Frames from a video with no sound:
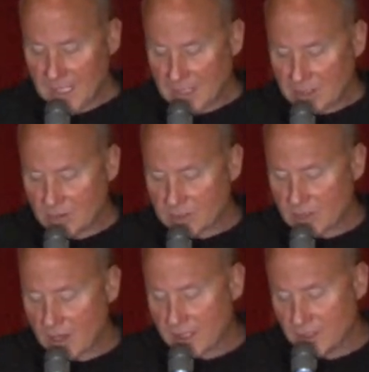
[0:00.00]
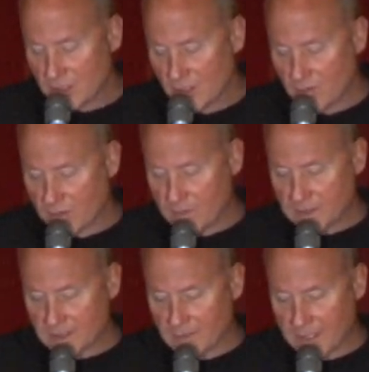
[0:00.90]
And she was talking, sharing with me
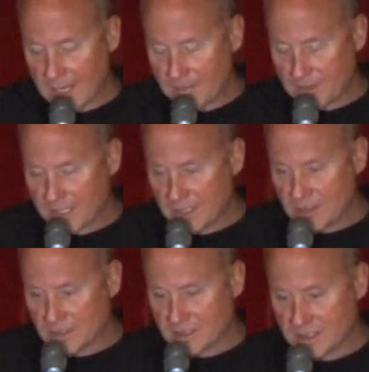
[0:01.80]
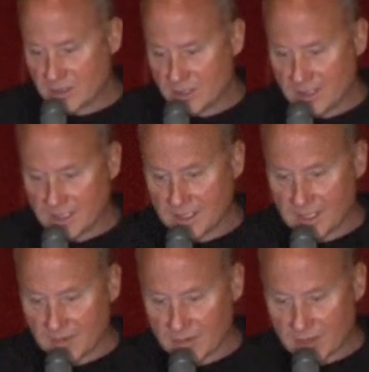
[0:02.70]
some of the applications that she did at
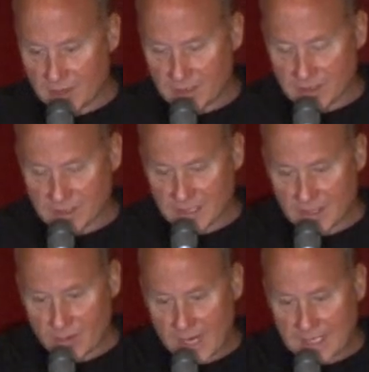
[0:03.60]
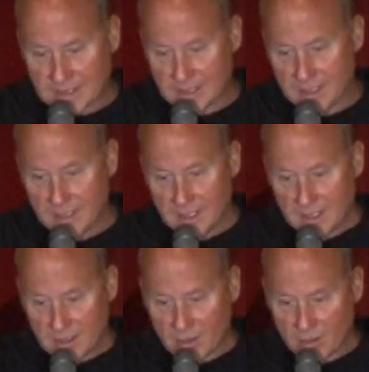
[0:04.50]
other colleges. And they were asking,
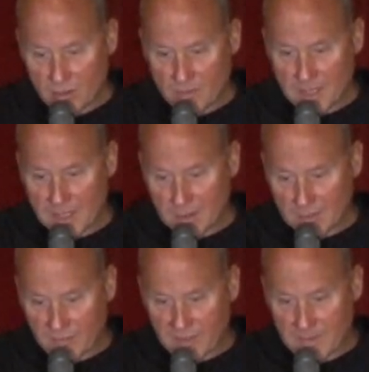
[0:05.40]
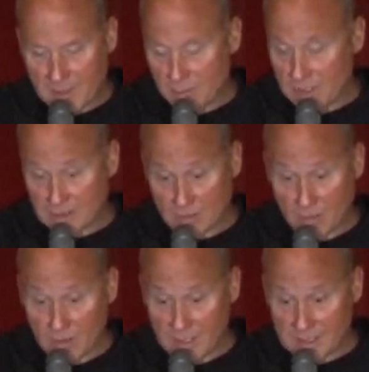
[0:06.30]
you know, are you male, female, with this
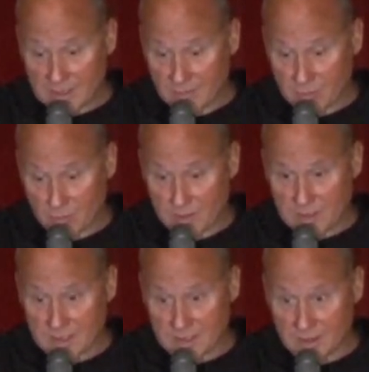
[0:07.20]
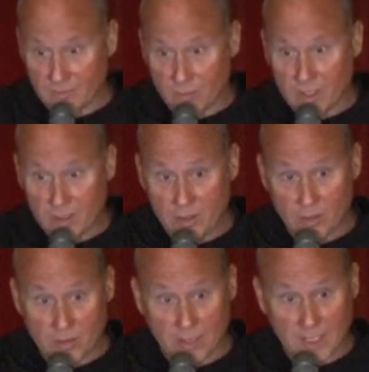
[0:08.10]
whole list of choices of what you
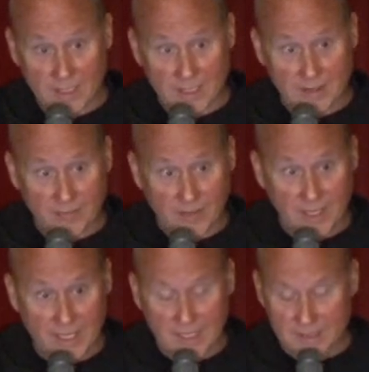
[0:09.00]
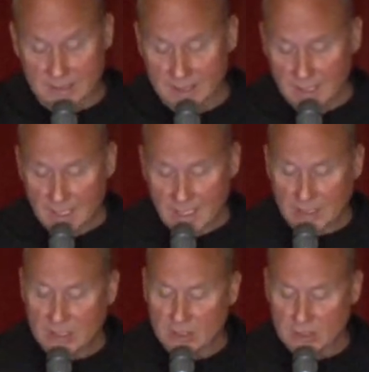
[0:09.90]
could identify as. And
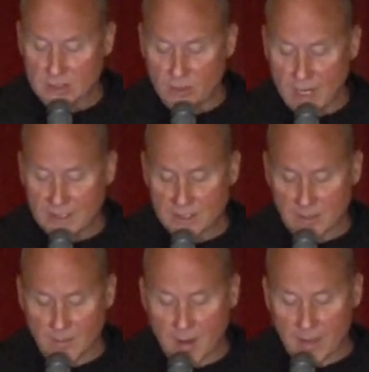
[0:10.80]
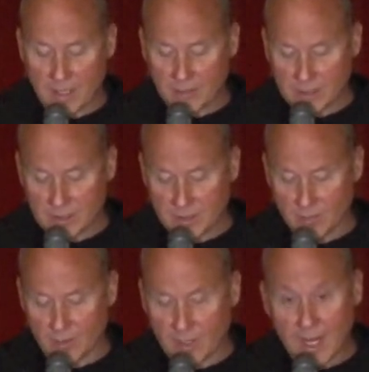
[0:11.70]
she scratched them all out and she
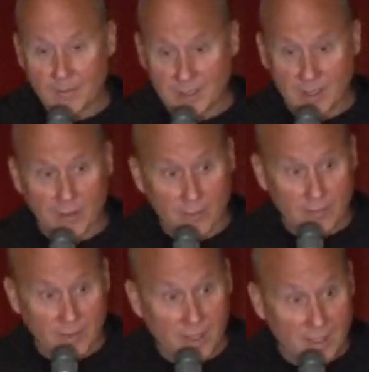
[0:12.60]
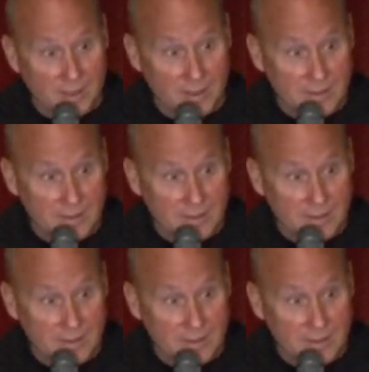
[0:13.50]
wrote, I'm a daughter of God,